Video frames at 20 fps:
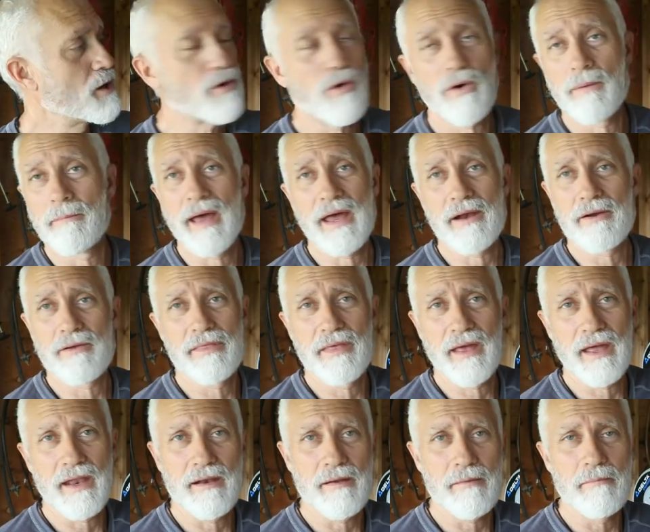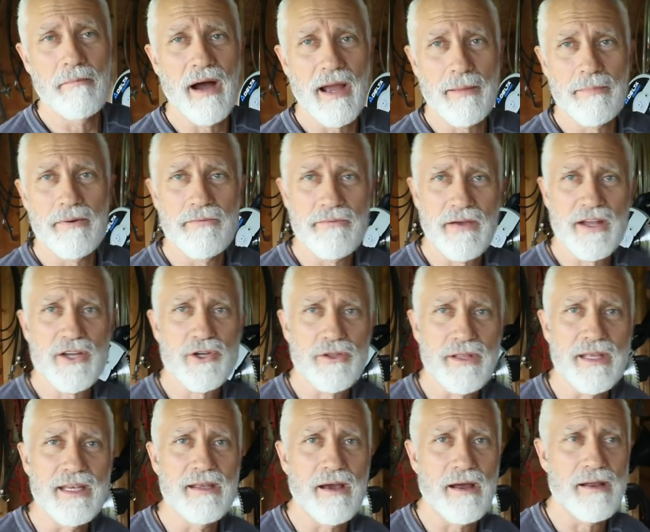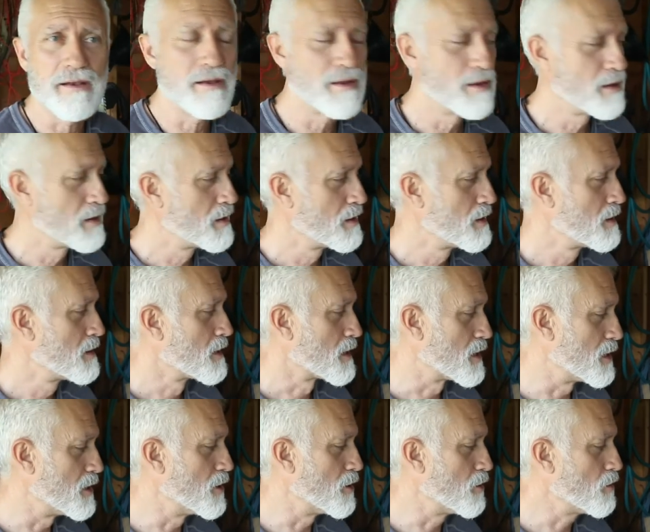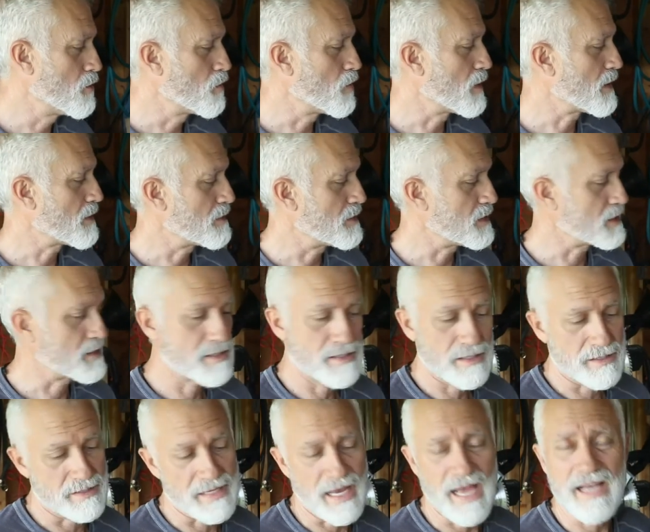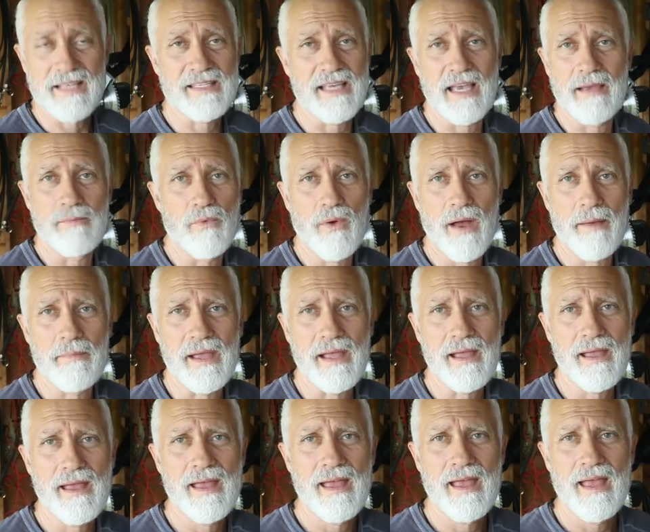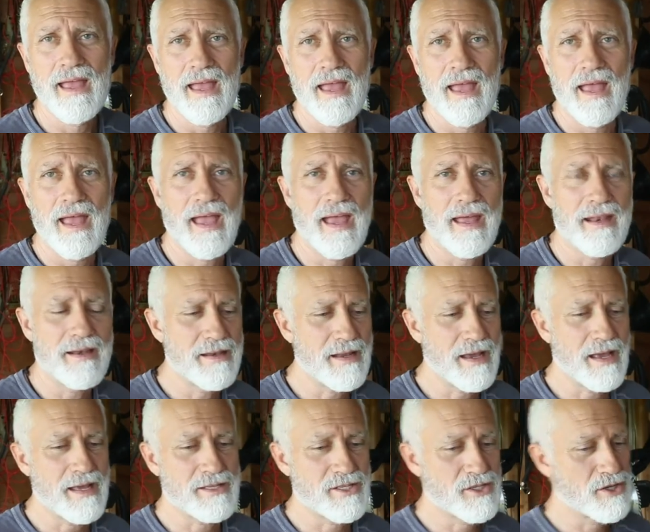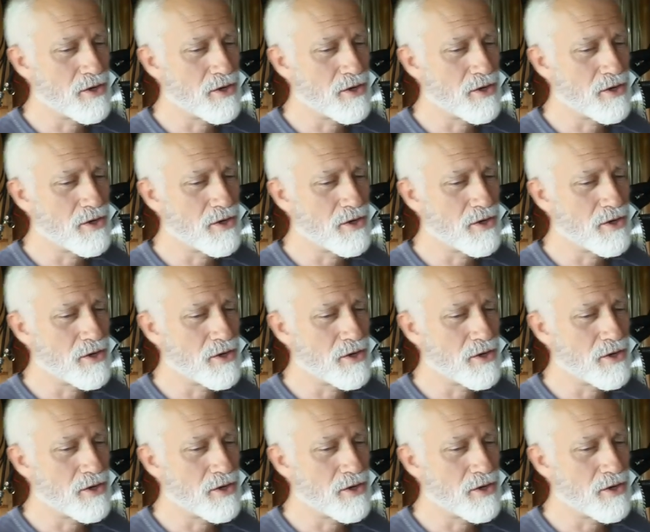good or better than my professionally done canoe with this exact same webbing. And